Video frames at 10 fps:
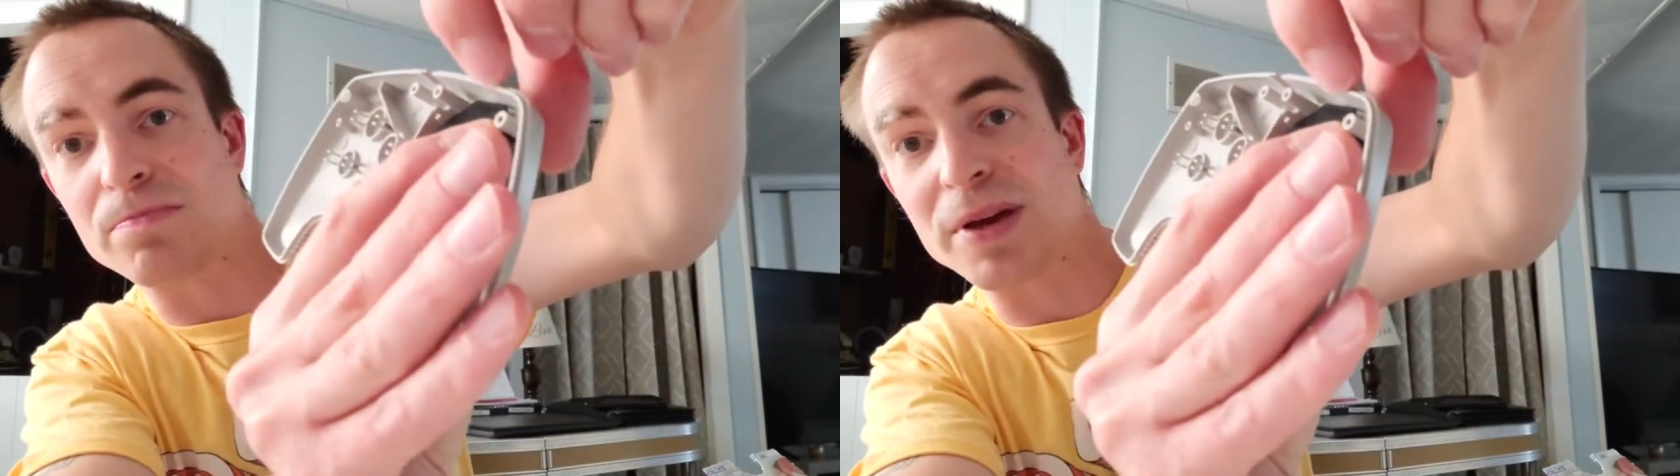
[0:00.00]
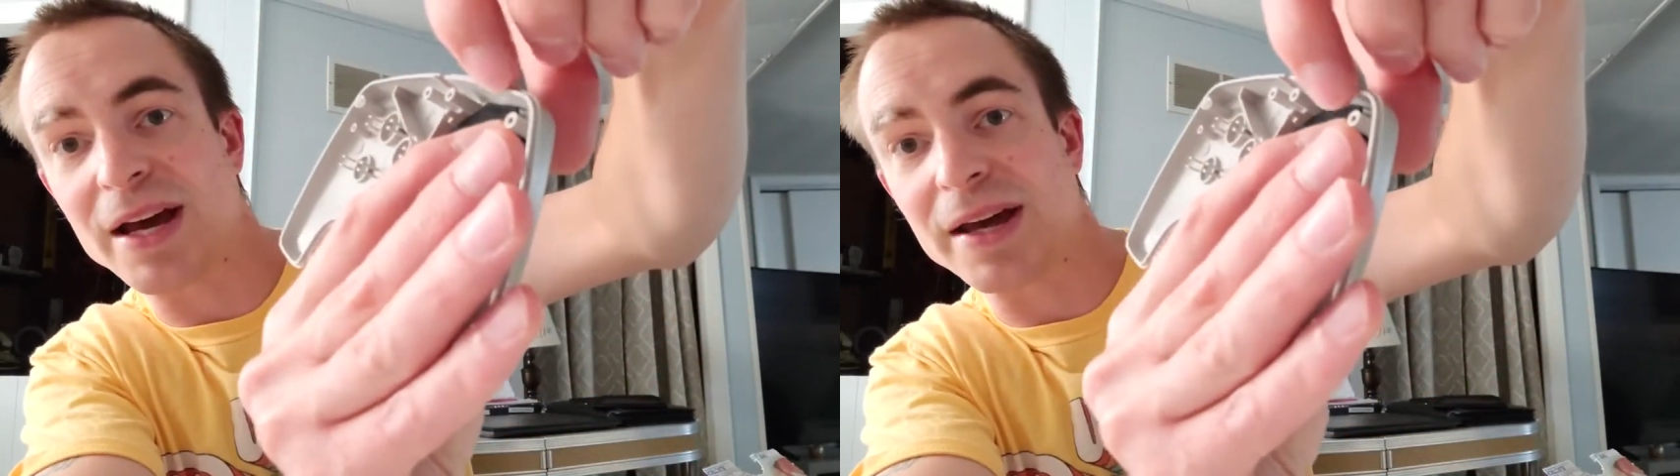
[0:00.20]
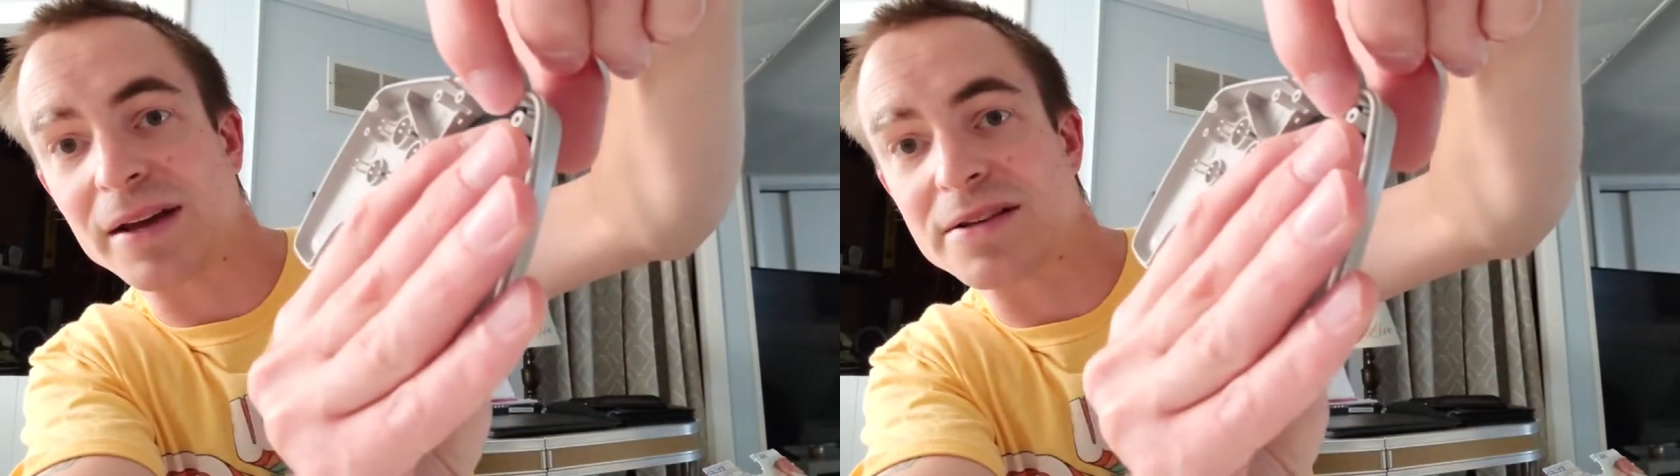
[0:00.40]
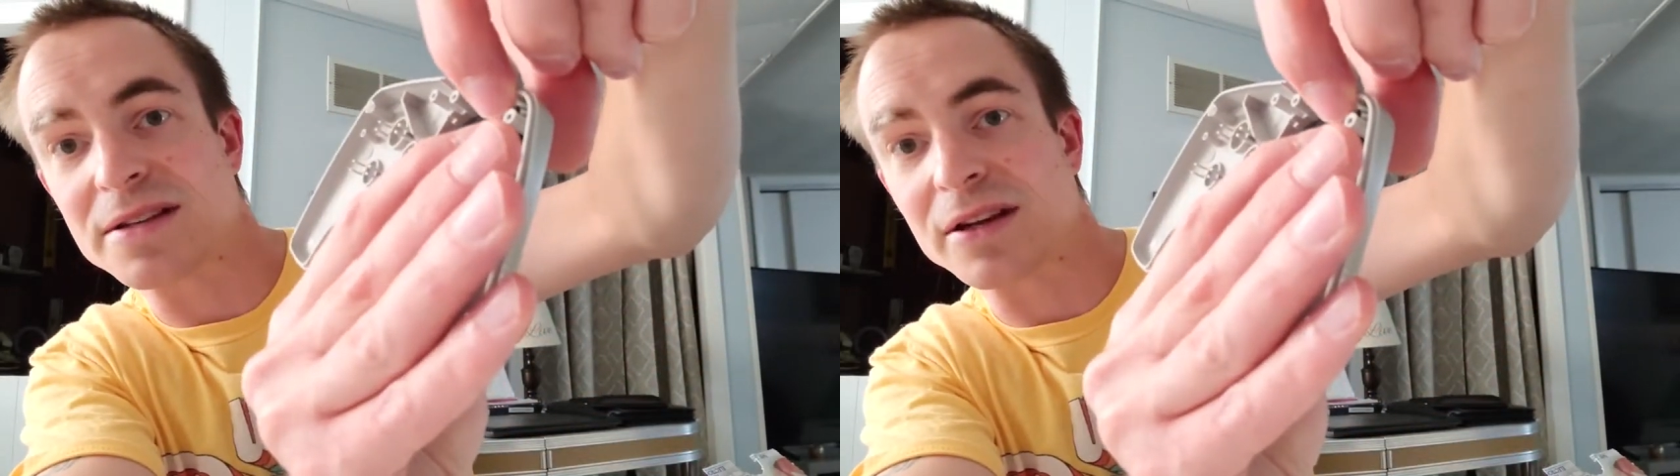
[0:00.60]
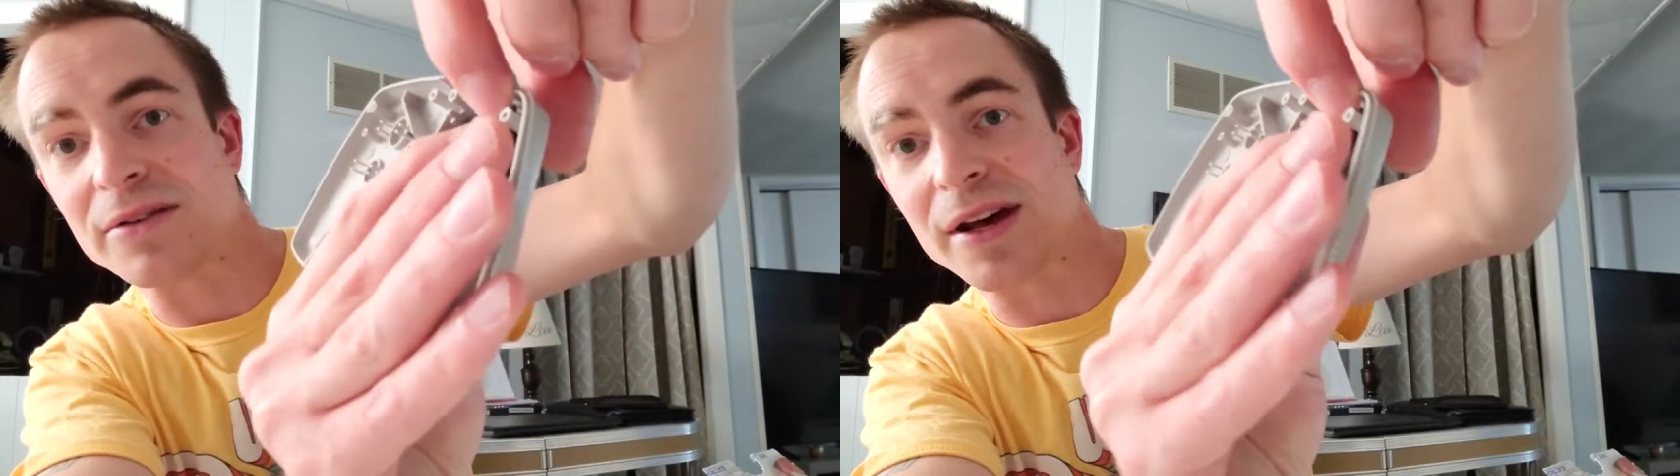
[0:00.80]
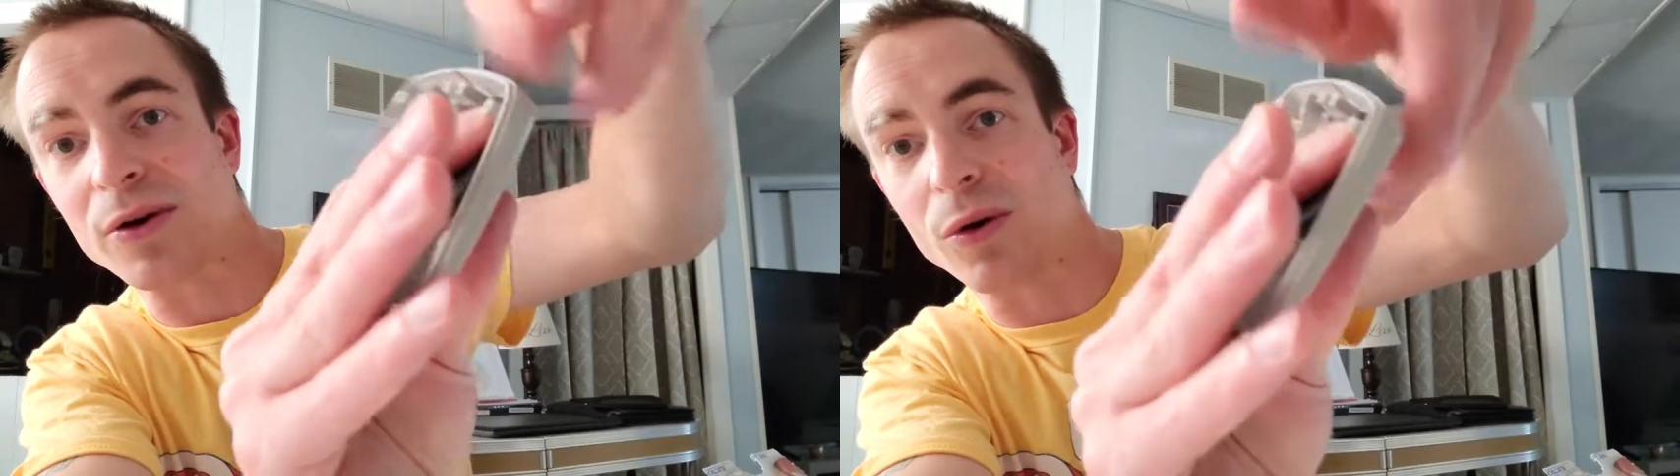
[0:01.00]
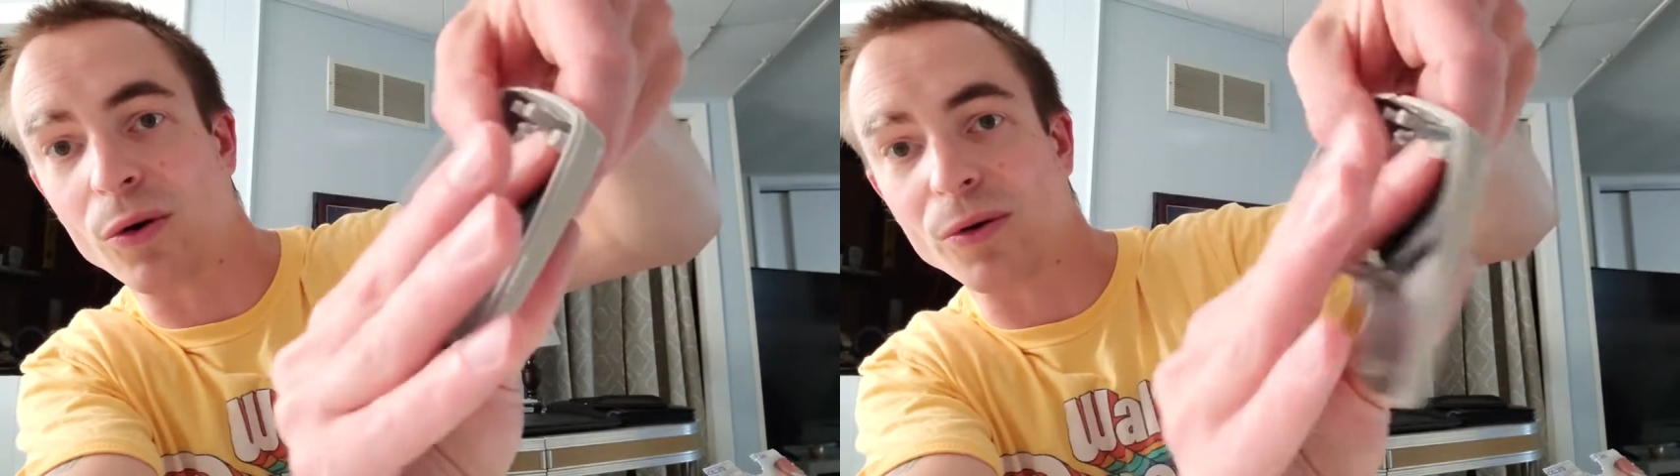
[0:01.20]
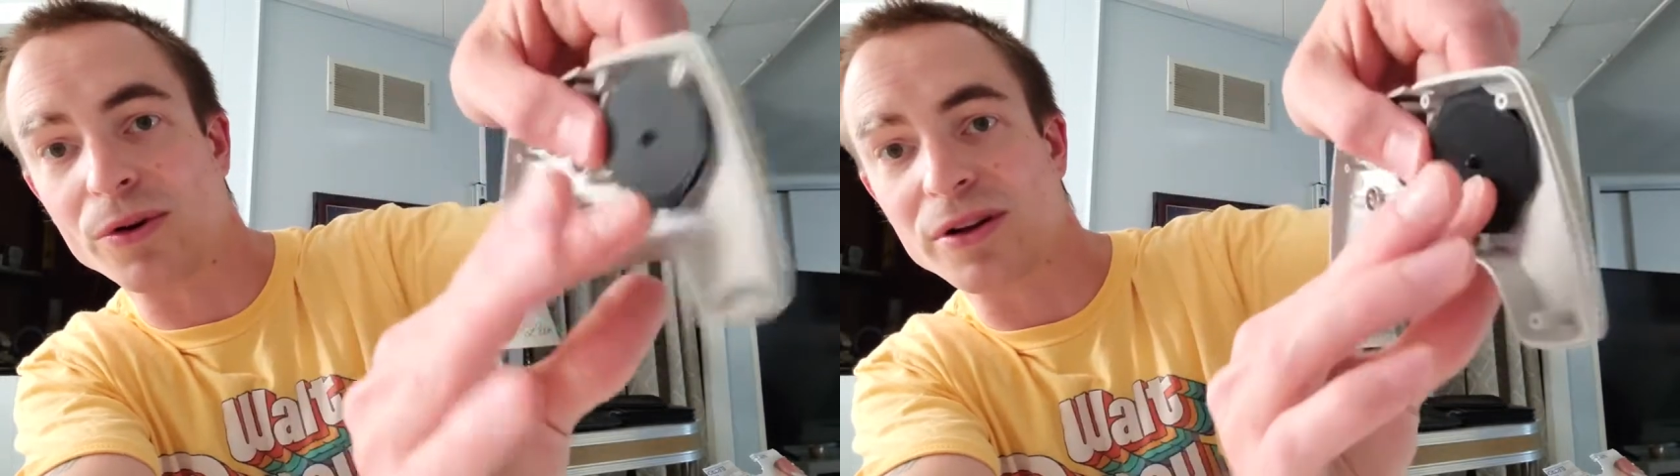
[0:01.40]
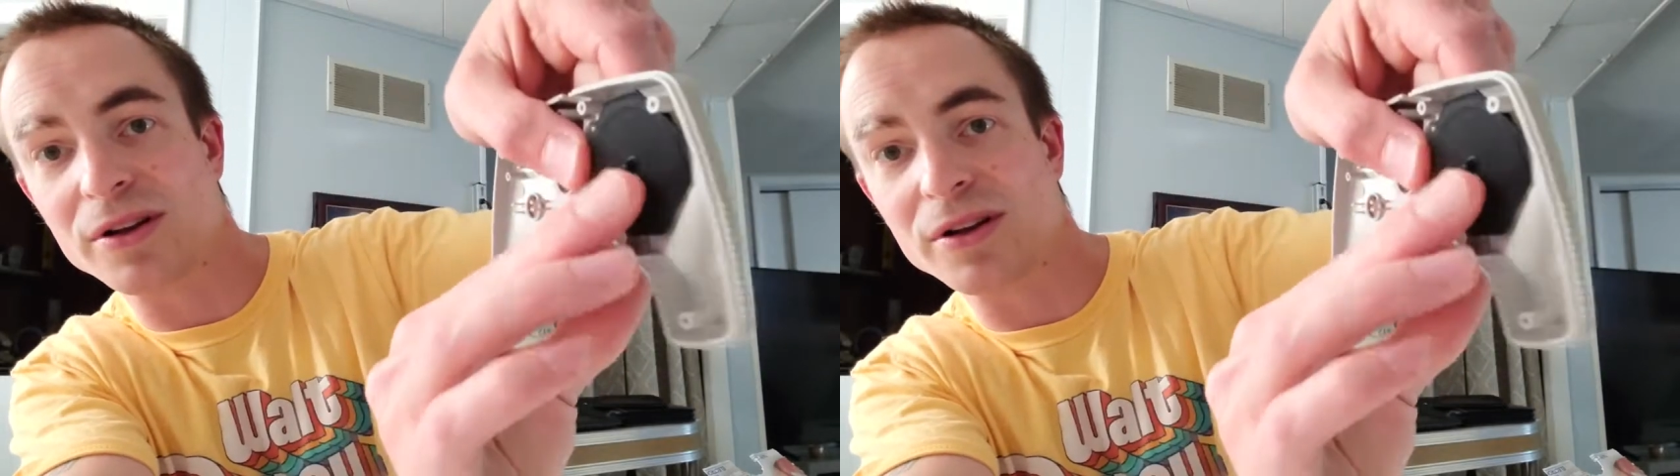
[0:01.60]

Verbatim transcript: pegs here that hold